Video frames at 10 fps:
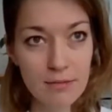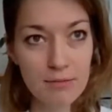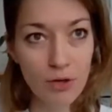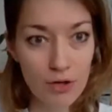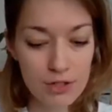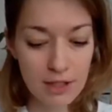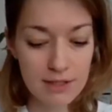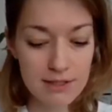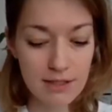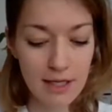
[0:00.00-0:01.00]

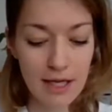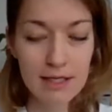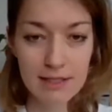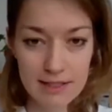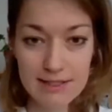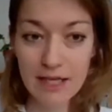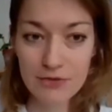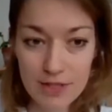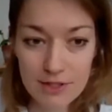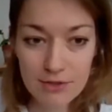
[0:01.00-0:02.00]
projects and in design
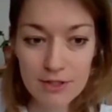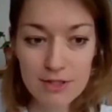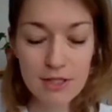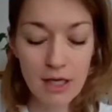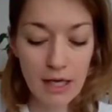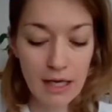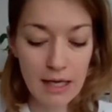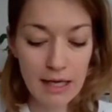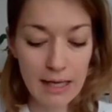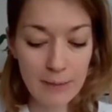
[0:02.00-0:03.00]
research.
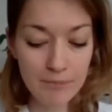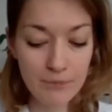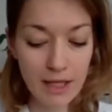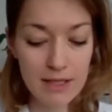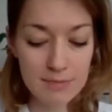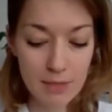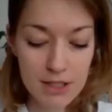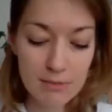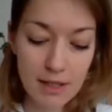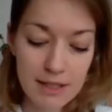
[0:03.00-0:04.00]
And
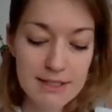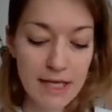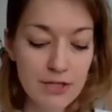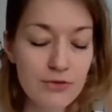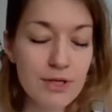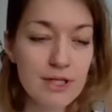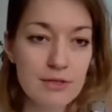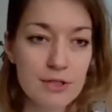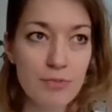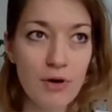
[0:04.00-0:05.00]
especially my design
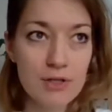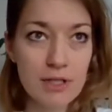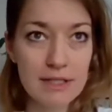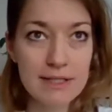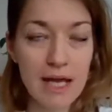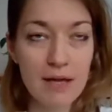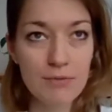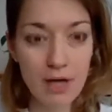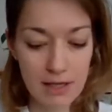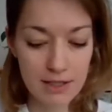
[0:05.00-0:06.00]
research projects, I'm
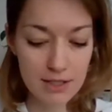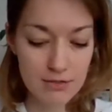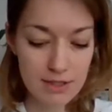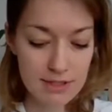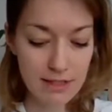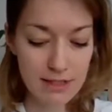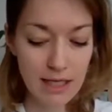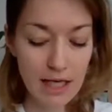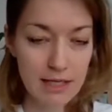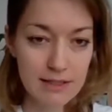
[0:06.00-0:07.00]
rather interested in
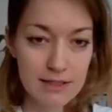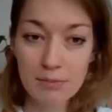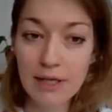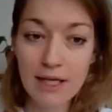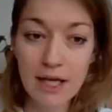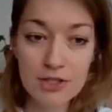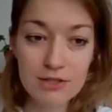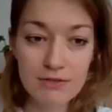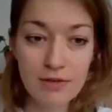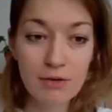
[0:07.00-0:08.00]
the
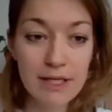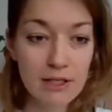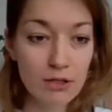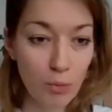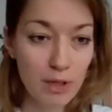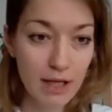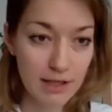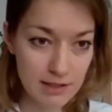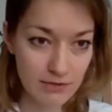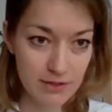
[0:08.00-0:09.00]
implications of our economic
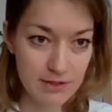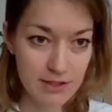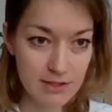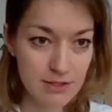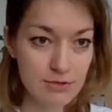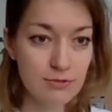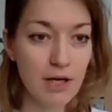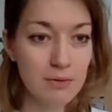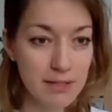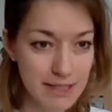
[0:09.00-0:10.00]
activities to
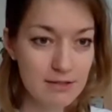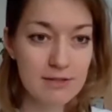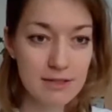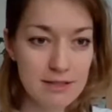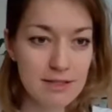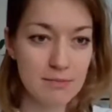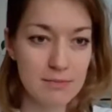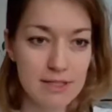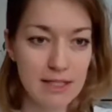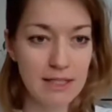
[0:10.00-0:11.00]
our
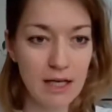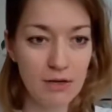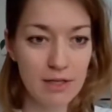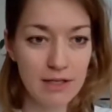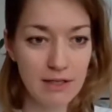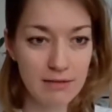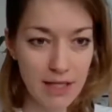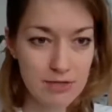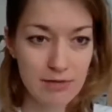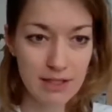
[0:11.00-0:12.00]
ecosystems and our
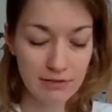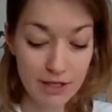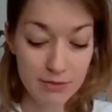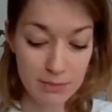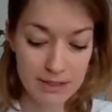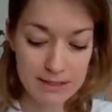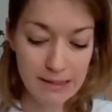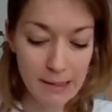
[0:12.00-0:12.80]
natural environments.